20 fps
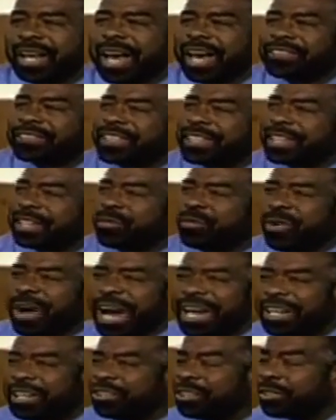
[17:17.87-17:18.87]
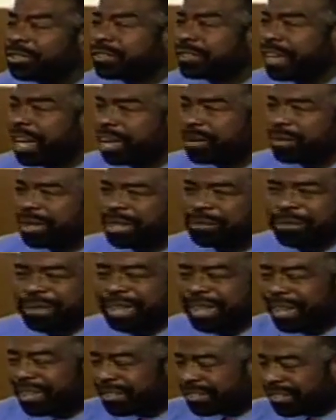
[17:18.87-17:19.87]
I said, and why didn't you tell me?
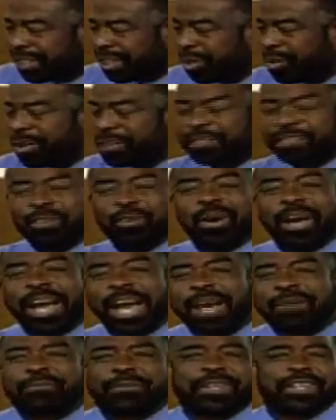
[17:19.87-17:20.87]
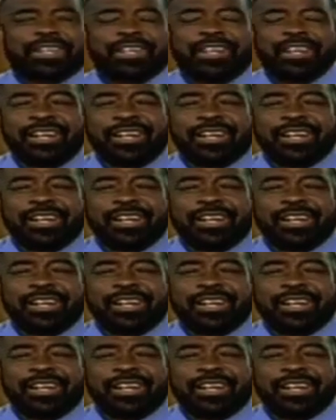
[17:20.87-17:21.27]
Because you were so happy.